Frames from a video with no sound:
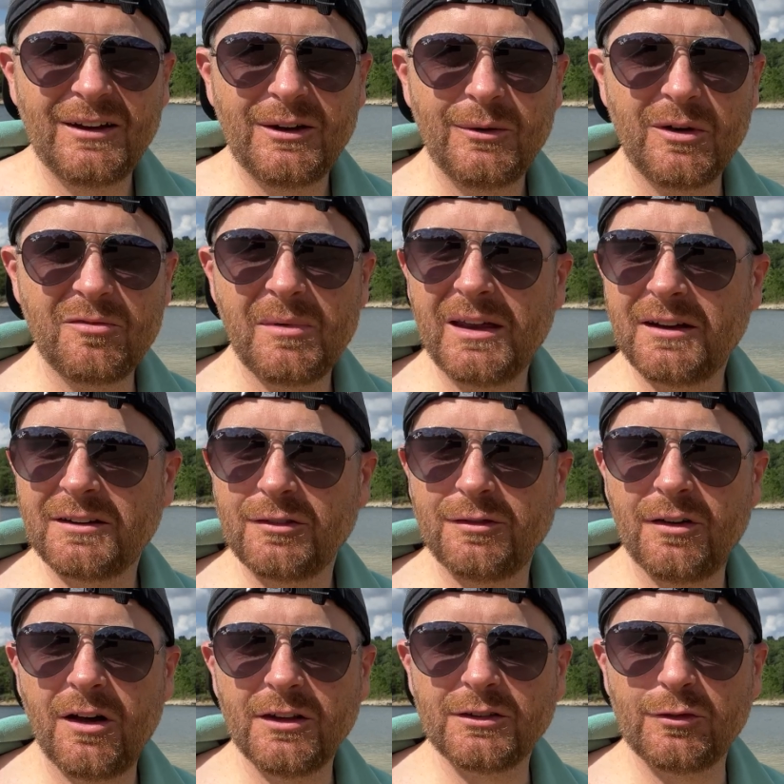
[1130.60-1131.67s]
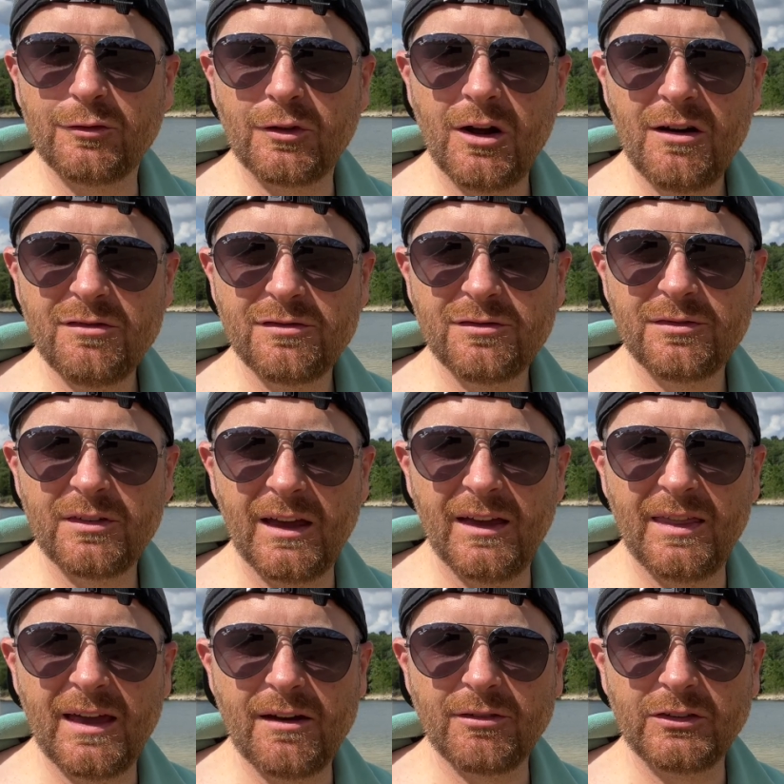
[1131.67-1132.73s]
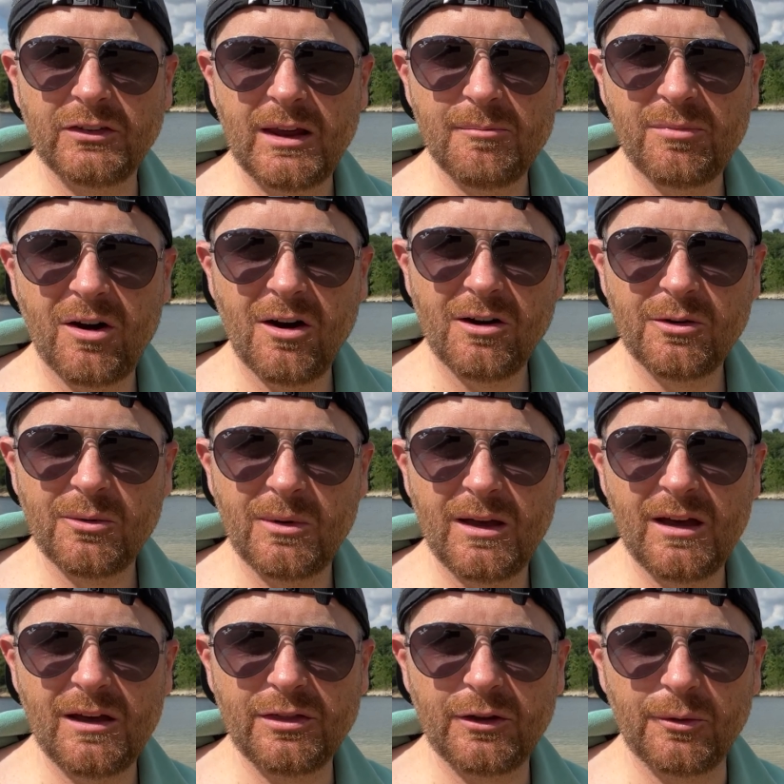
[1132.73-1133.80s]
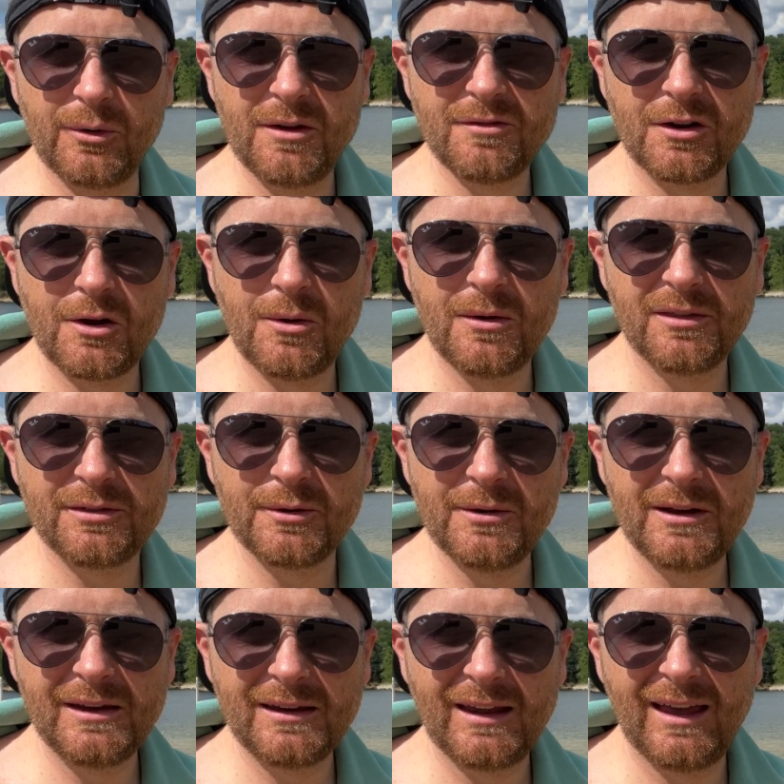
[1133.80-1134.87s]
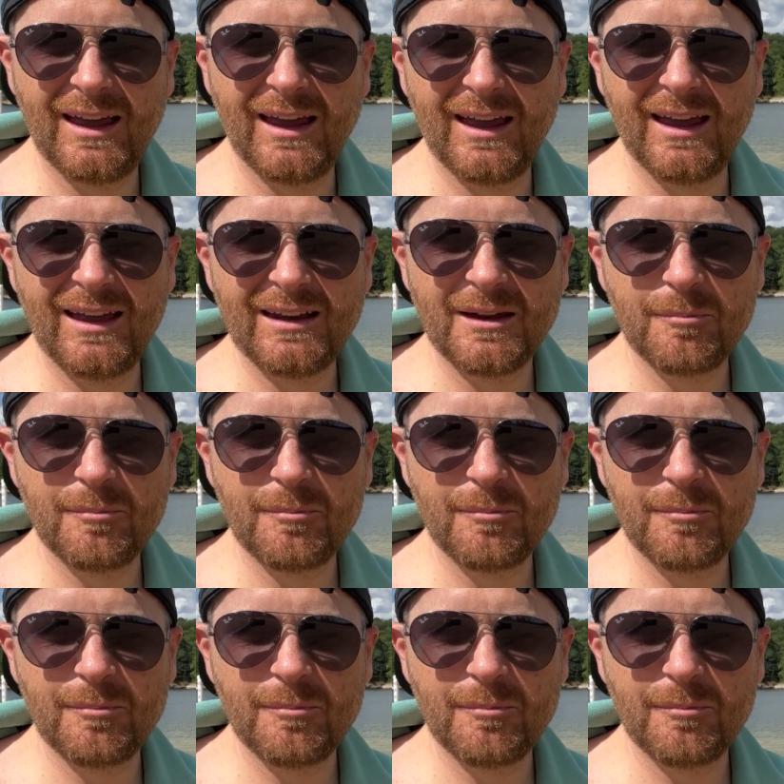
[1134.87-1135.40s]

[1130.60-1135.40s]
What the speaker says: We've made it to Falls of Rough, and they have a state park with a river going through it and a